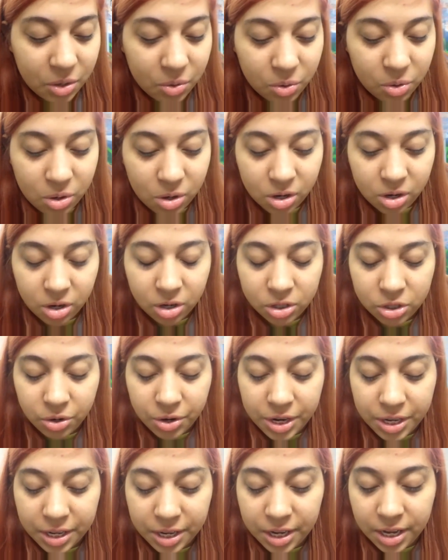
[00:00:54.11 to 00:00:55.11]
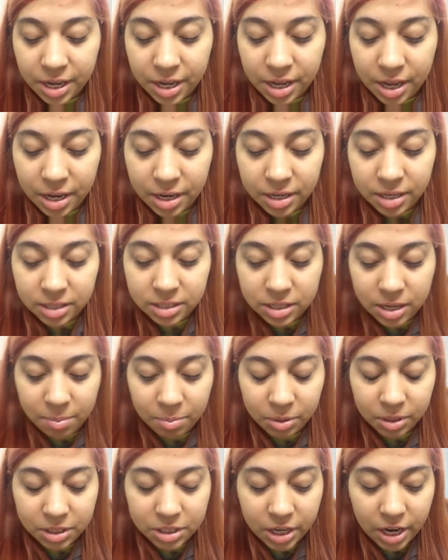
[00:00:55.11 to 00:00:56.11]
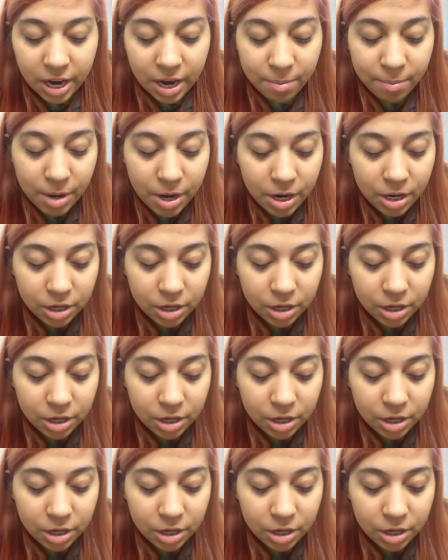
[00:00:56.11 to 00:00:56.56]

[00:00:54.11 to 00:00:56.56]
It will occur during an assembly time.